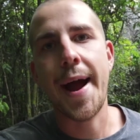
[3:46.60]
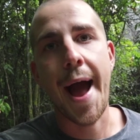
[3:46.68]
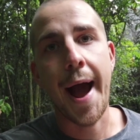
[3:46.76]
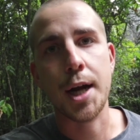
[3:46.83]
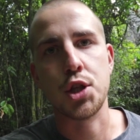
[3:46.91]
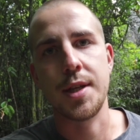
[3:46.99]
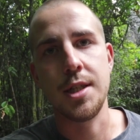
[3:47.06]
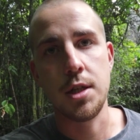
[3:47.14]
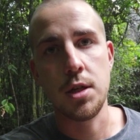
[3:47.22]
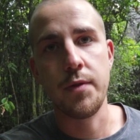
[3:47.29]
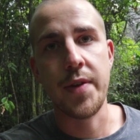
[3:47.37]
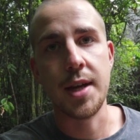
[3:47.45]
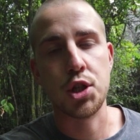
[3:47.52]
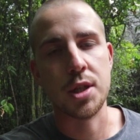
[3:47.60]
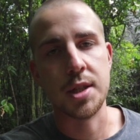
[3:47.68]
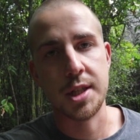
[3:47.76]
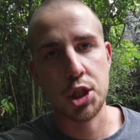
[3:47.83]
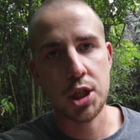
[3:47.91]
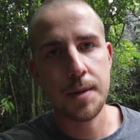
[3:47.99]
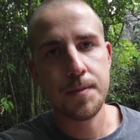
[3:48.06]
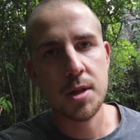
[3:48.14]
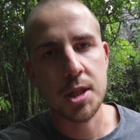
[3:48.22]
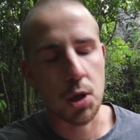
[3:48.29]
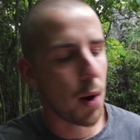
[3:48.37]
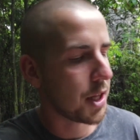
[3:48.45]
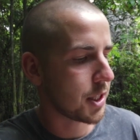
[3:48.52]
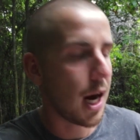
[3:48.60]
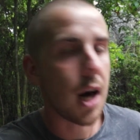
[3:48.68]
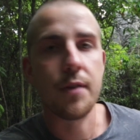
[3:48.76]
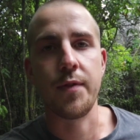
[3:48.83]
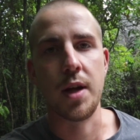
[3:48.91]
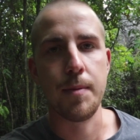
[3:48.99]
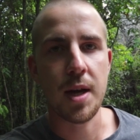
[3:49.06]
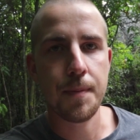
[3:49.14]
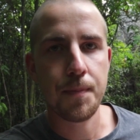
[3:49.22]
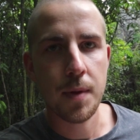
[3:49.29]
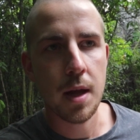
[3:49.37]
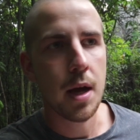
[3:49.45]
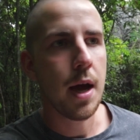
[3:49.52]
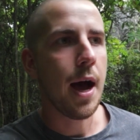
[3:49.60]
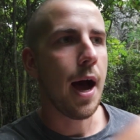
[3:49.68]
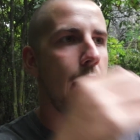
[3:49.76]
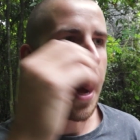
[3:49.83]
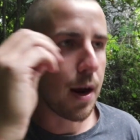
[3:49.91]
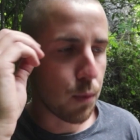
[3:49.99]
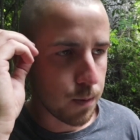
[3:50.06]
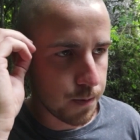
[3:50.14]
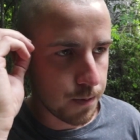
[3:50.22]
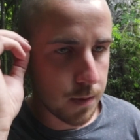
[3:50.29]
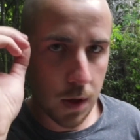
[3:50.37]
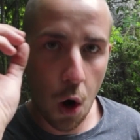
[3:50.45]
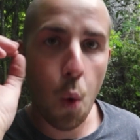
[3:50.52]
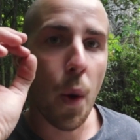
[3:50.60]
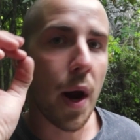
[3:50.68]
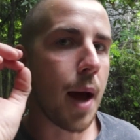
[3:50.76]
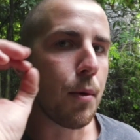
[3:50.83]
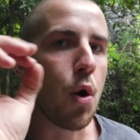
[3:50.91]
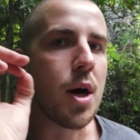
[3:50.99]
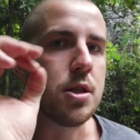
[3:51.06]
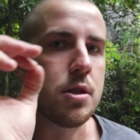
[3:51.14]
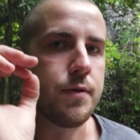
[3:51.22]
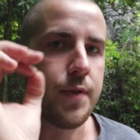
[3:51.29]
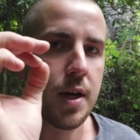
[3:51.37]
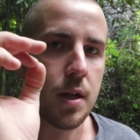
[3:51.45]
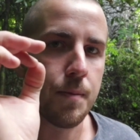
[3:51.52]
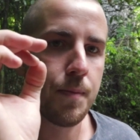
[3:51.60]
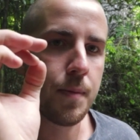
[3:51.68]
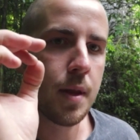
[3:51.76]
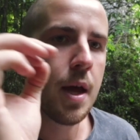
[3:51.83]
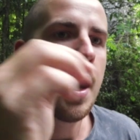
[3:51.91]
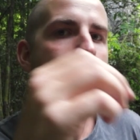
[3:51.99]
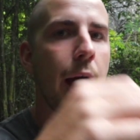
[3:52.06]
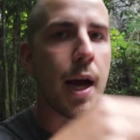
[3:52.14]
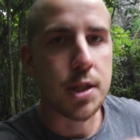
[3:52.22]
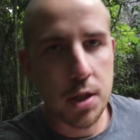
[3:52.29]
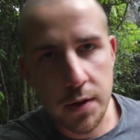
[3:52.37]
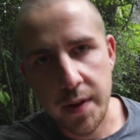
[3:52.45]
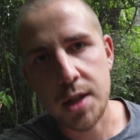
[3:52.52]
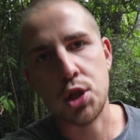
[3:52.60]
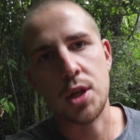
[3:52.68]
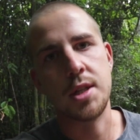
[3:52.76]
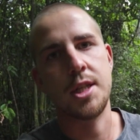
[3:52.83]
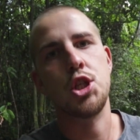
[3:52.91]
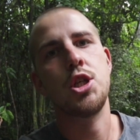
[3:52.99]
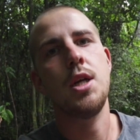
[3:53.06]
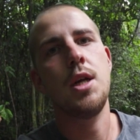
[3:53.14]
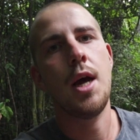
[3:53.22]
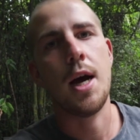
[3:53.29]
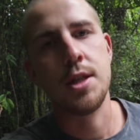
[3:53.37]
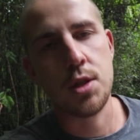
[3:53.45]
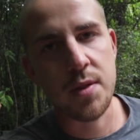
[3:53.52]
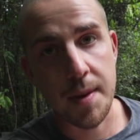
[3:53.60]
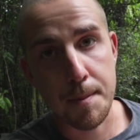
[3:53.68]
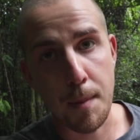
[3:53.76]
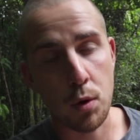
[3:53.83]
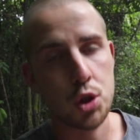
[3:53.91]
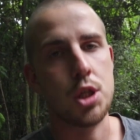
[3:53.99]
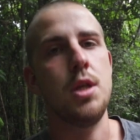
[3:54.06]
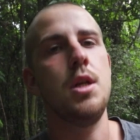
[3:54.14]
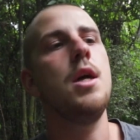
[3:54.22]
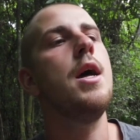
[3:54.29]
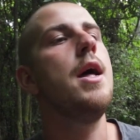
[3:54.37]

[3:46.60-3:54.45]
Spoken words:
I actually do the transition. So I start filming, I know what I'm going to film, I do the transition, I do the motion,